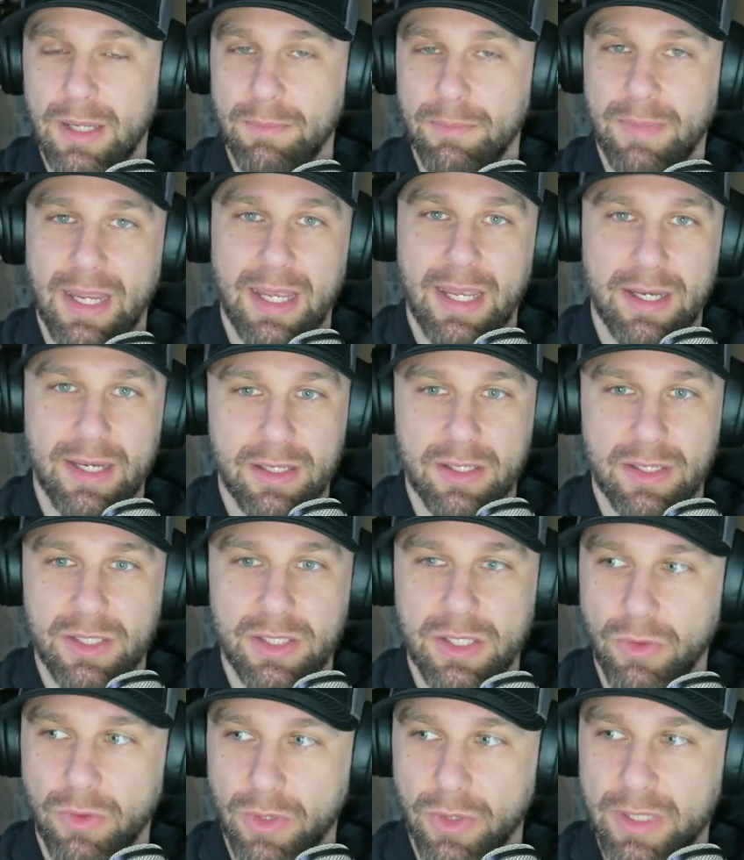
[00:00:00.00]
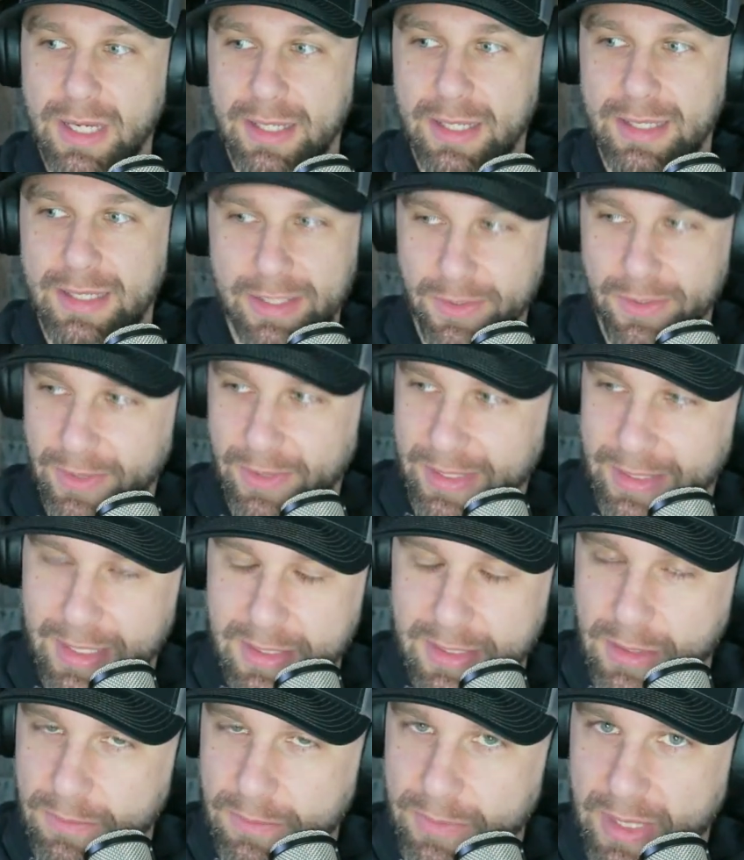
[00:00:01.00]
man, you look at that and you're like,
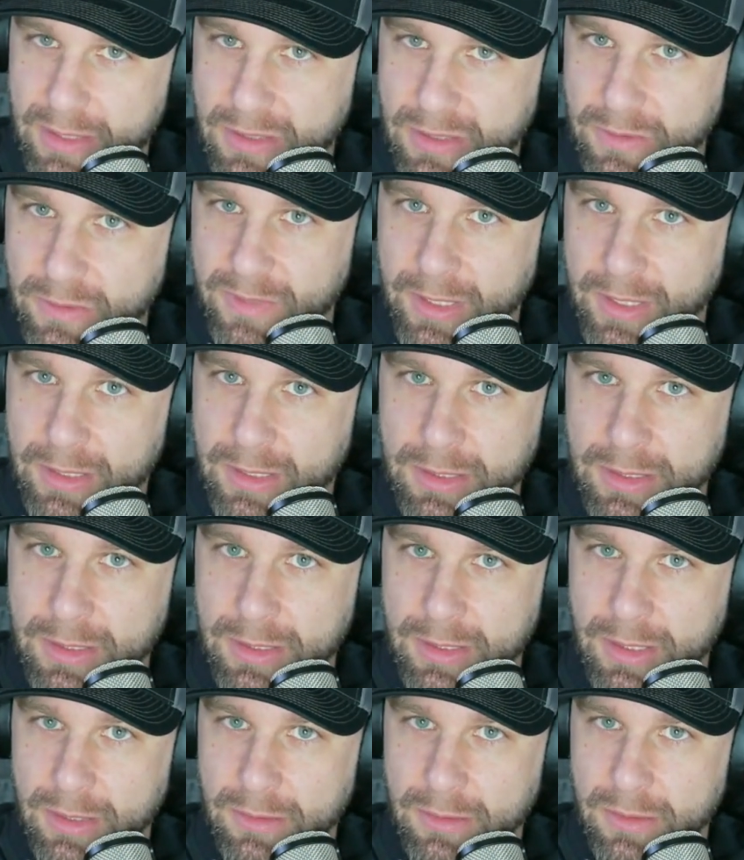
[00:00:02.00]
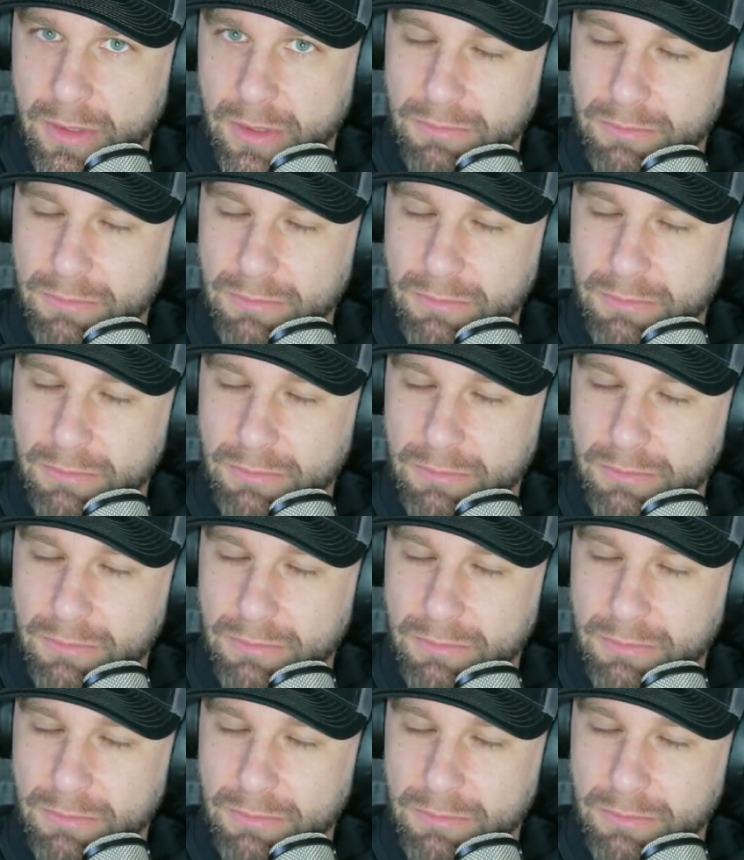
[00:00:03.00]
that's a Pennsylvania deer?